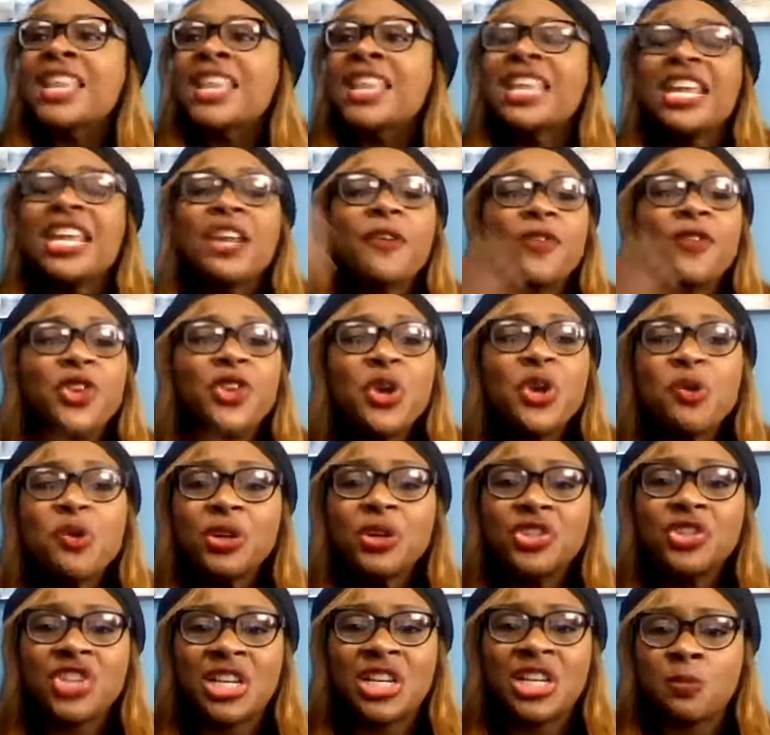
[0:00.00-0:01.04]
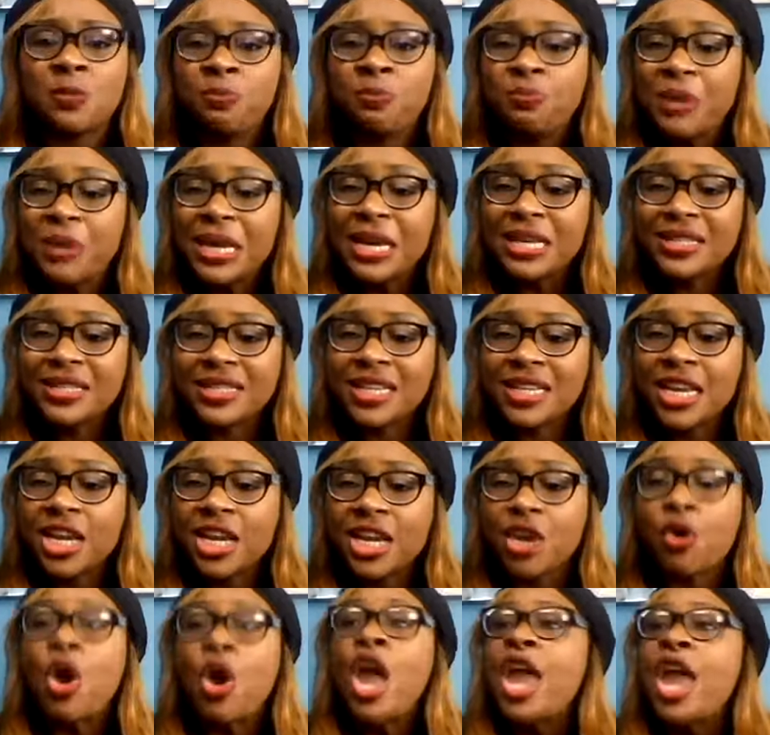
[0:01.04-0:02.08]
And if you will just be
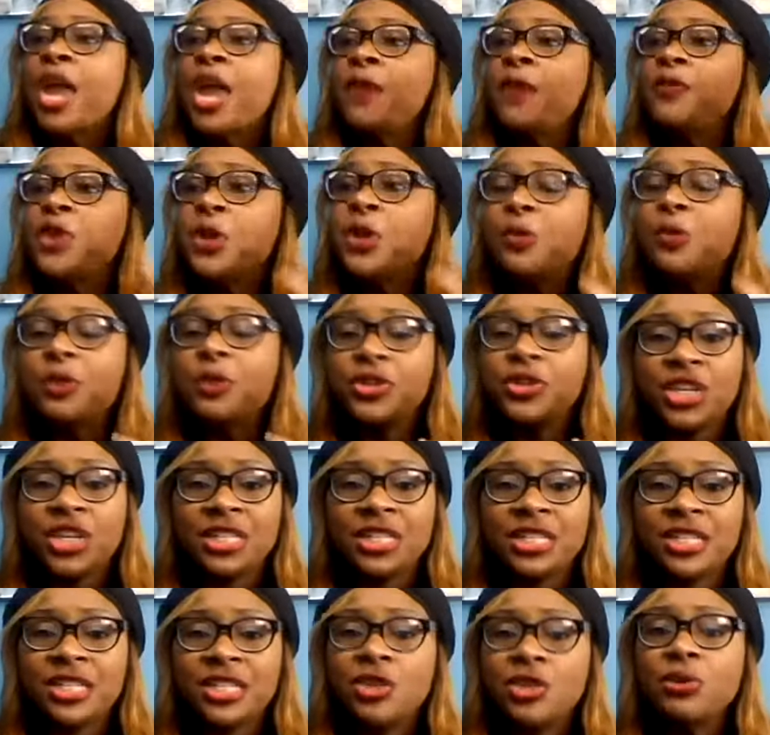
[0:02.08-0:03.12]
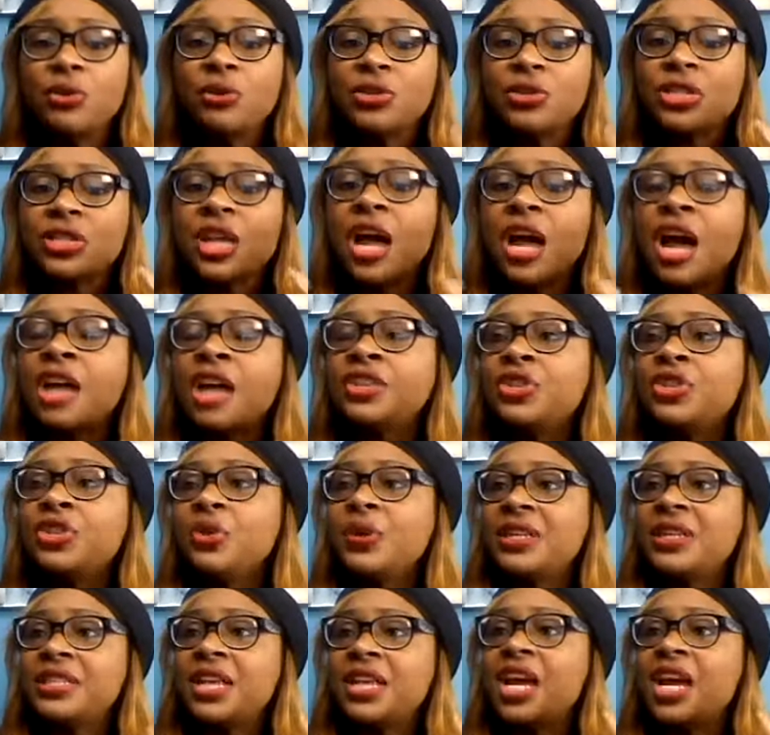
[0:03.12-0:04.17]
still, if you will just use the
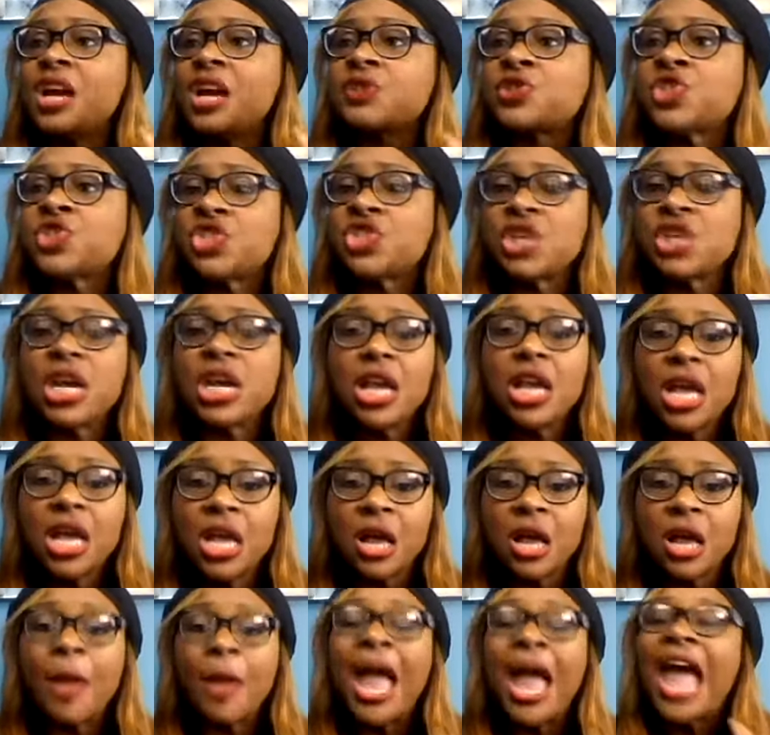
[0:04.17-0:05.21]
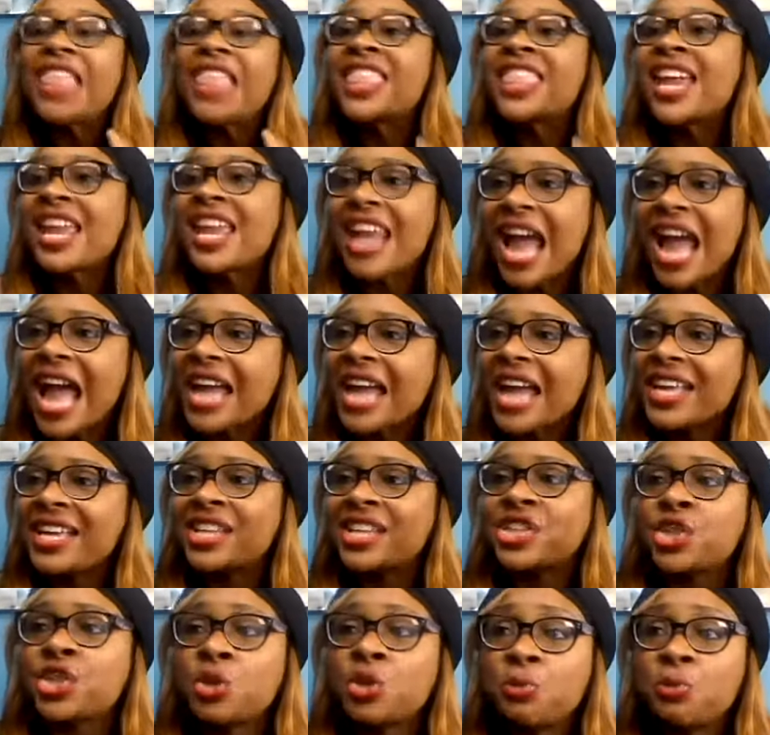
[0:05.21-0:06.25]
anointing of shut up, then I can
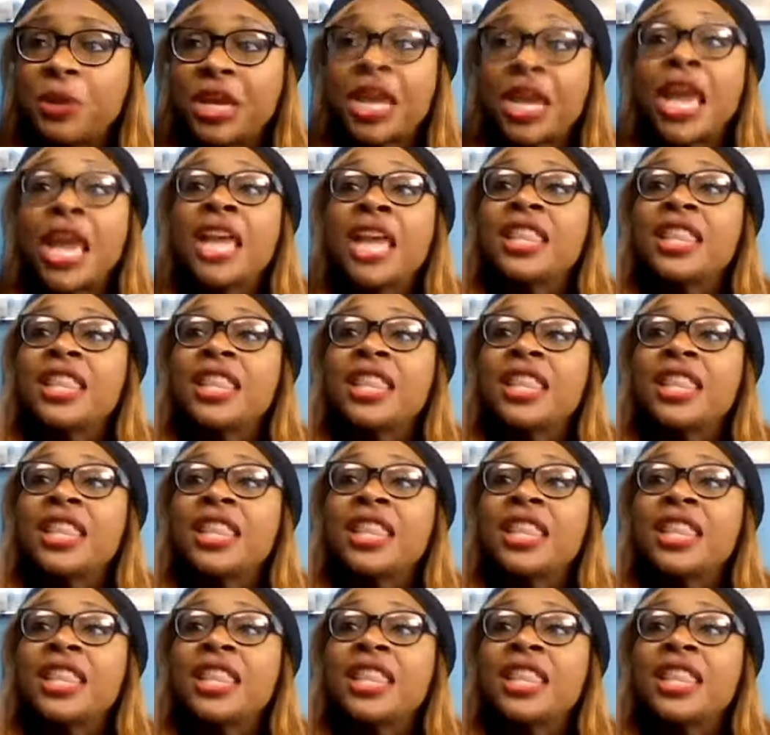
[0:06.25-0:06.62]
speak.